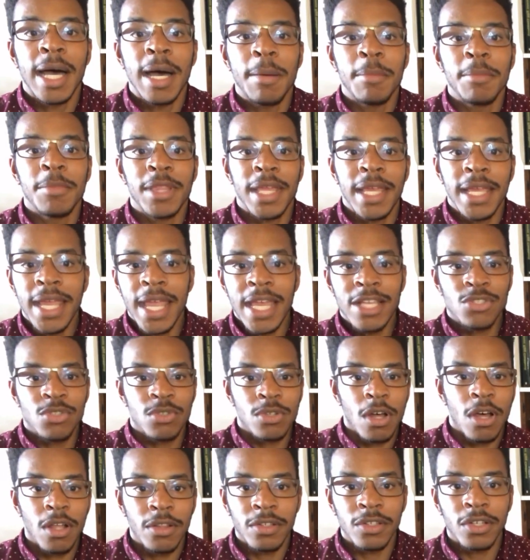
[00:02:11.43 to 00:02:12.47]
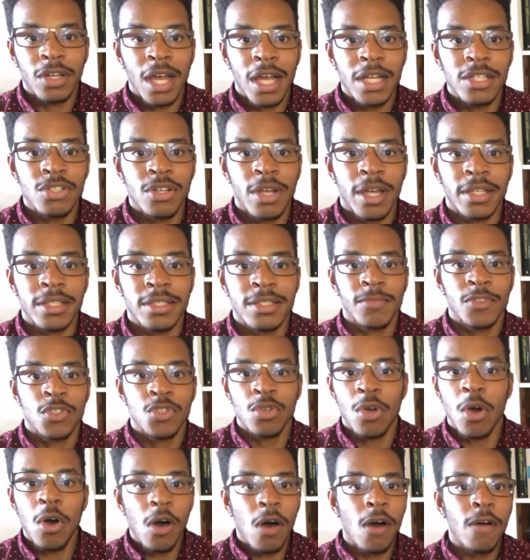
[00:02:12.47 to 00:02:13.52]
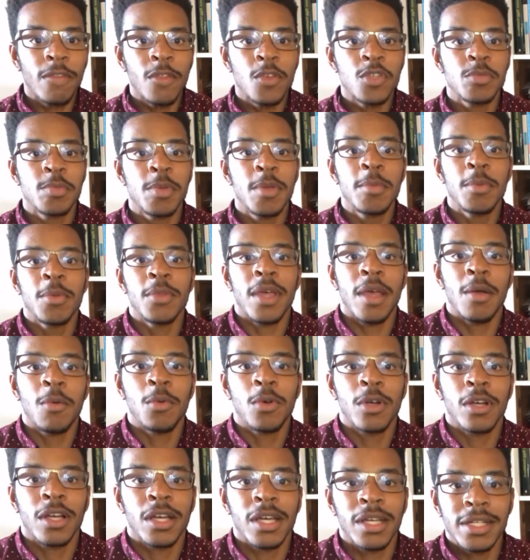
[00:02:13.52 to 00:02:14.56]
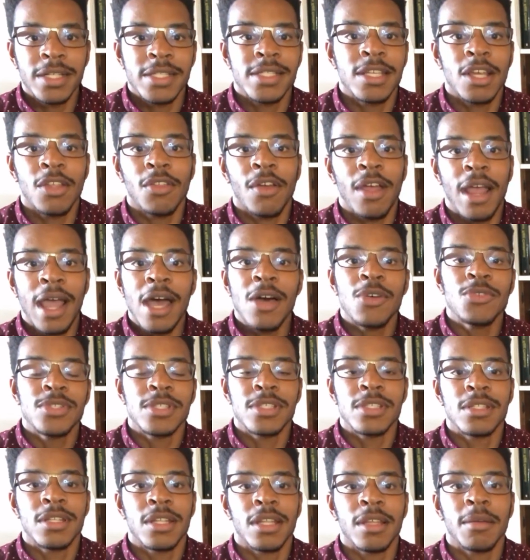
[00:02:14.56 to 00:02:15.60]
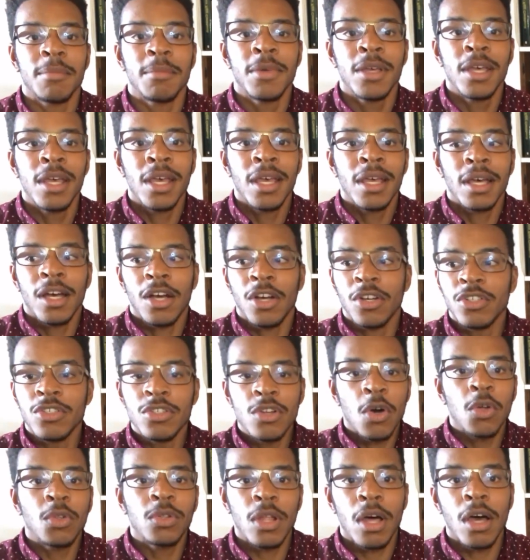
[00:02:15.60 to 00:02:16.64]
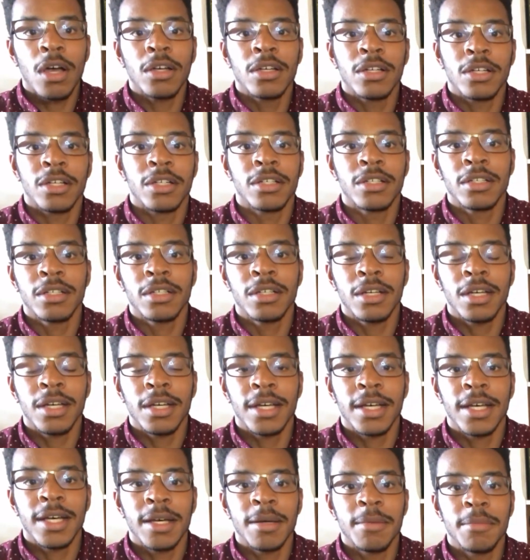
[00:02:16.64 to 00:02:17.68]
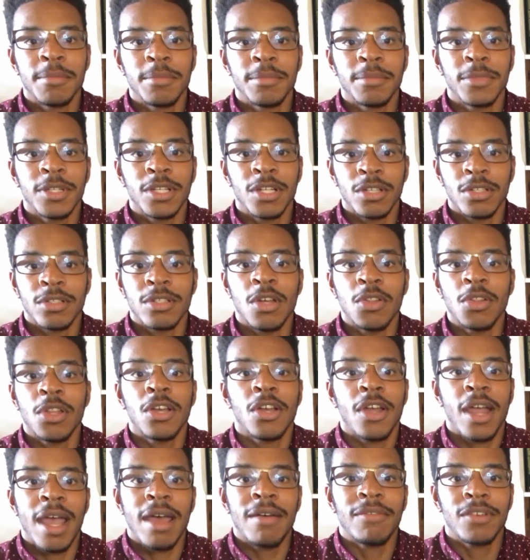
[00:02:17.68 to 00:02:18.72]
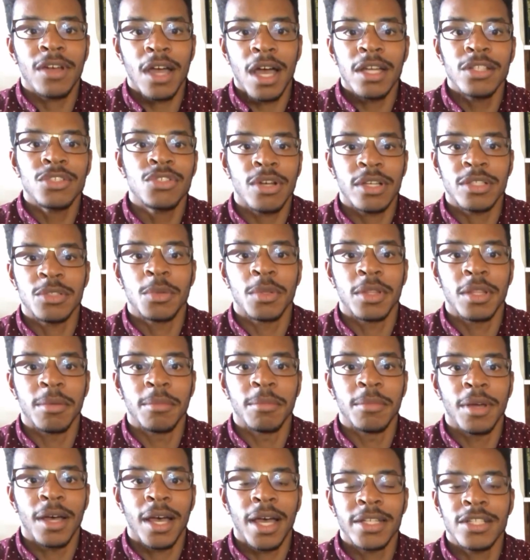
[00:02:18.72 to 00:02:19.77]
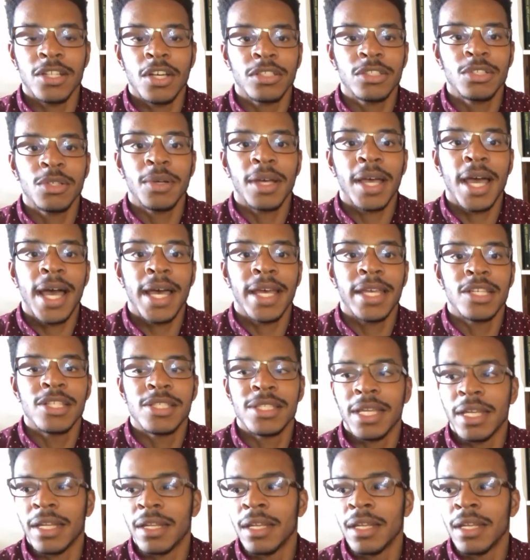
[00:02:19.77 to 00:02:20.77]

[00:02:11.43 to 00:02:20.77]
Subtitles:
they canceled all their contracts. So all those people that were going to sell their houses to them are no longer have contracts with them. I talked to a guy, he said,